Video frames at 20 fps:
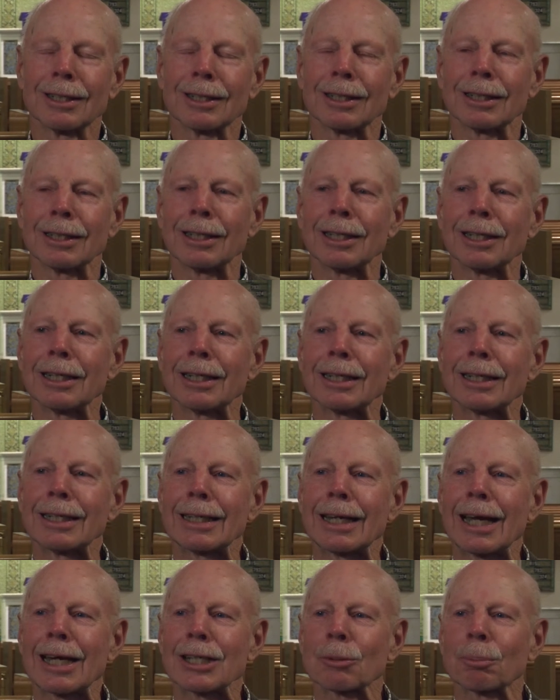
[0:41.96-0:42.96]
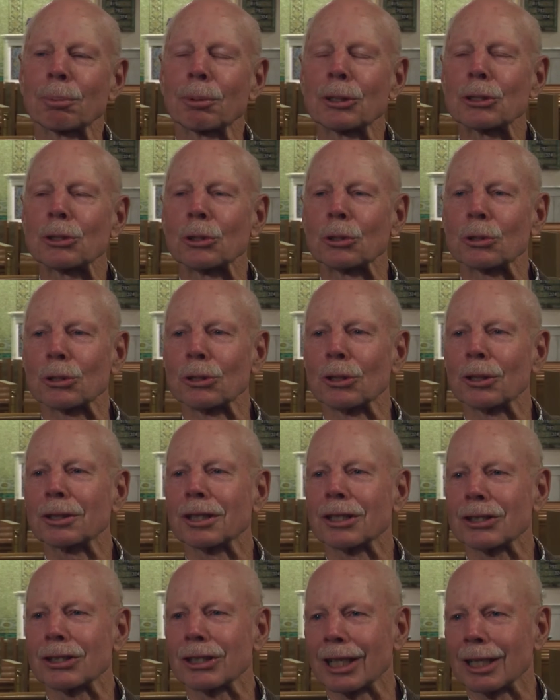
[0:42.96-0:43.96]
As a person who's looked
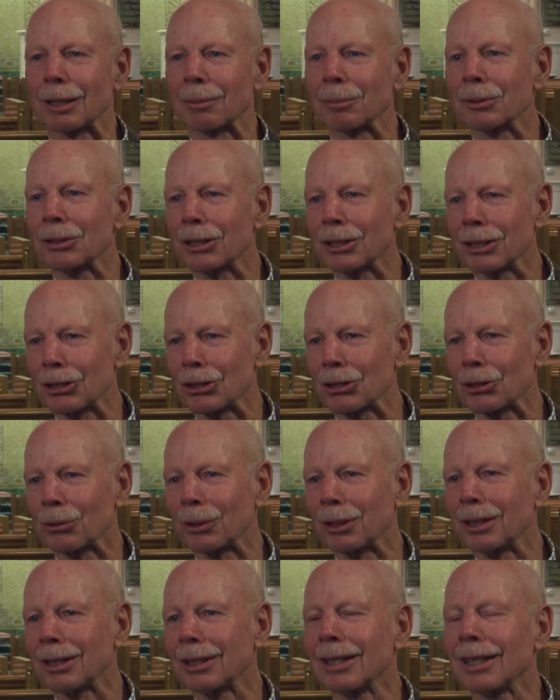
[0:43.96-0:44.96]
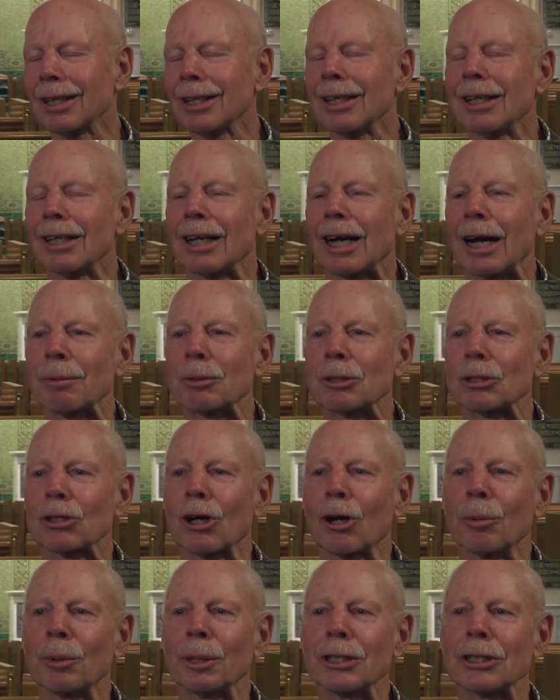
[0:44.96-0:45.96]
at Salem's history, I was
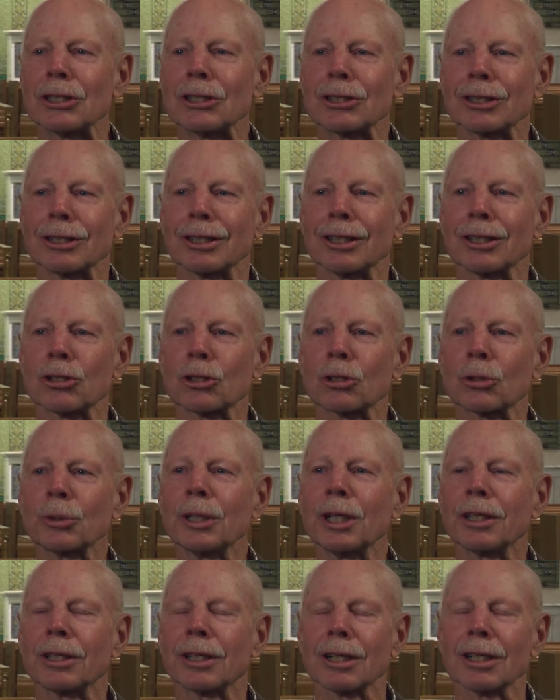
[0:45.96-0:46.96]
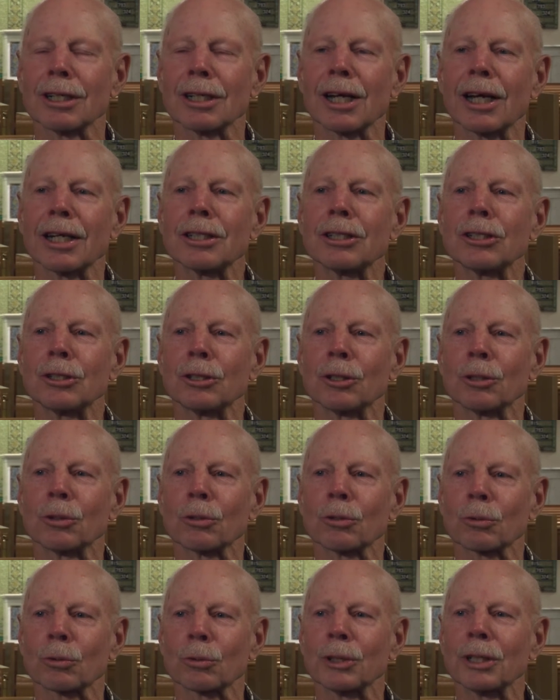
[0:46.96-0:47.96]
always intrigued that in
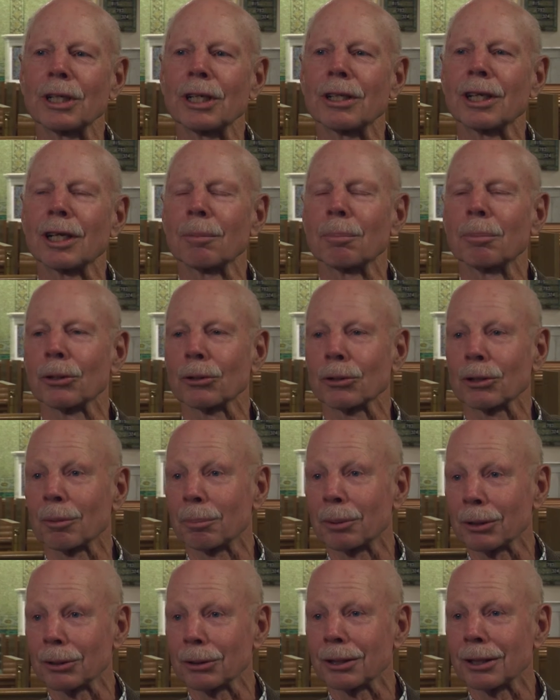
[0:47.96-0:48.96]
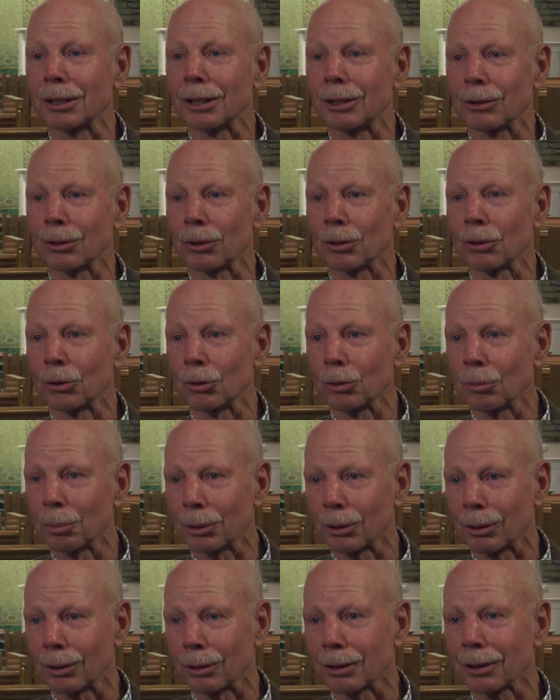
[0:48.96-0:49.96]
1903 they built the building here on
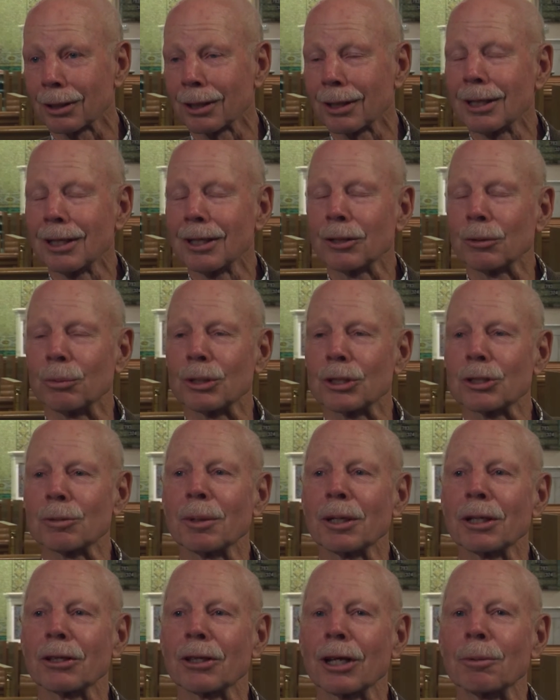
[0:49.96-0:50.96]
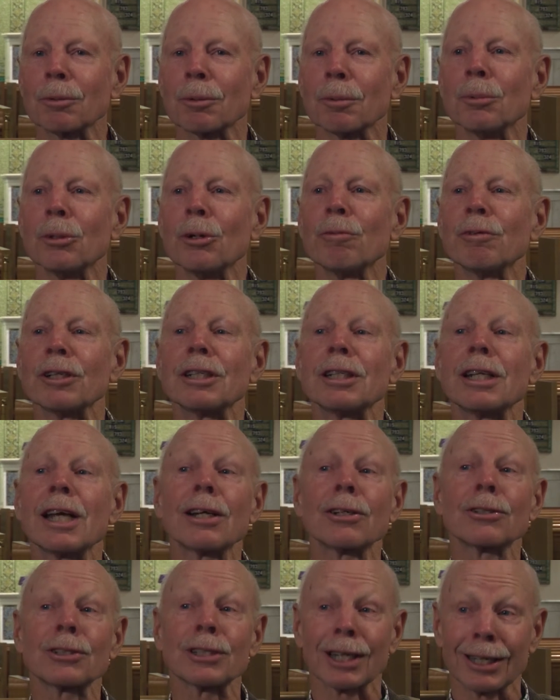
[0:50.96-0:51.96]
Newburgh, which meant they were moving
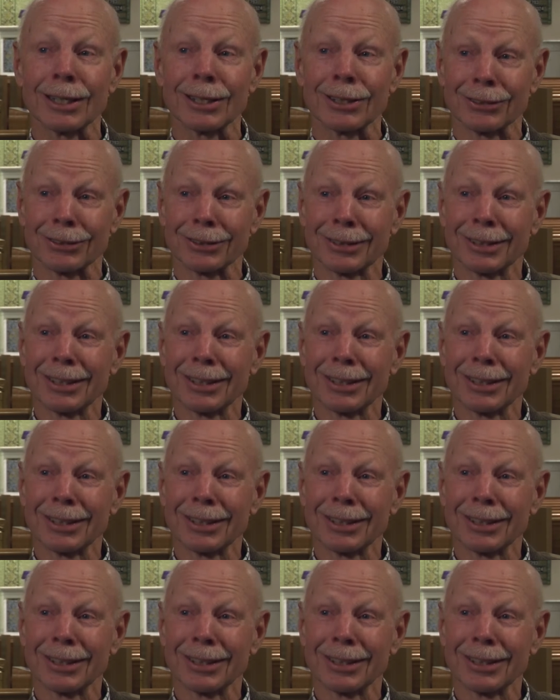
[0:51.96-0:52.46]
downtown.